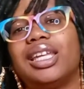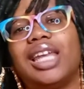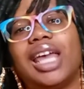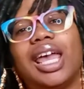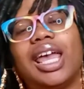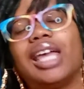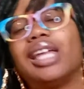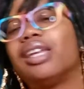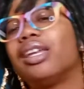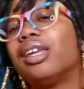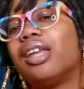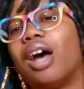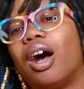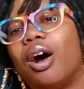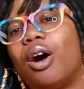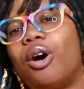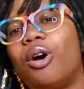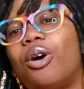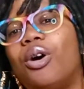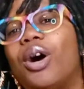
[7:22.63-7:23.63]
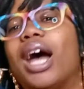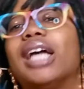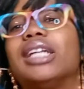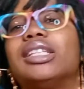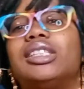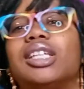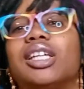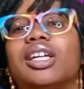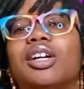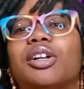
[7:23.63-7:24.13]
didn't know
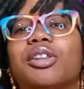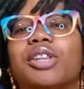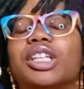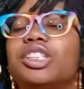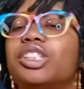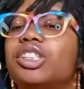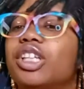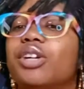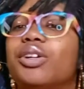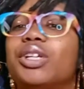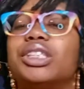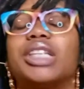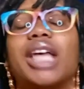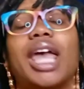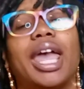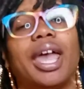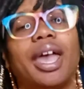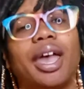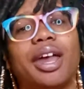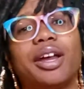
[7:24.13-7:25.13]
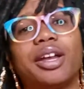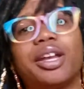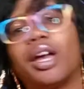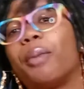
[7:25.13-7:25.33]
until the series aired,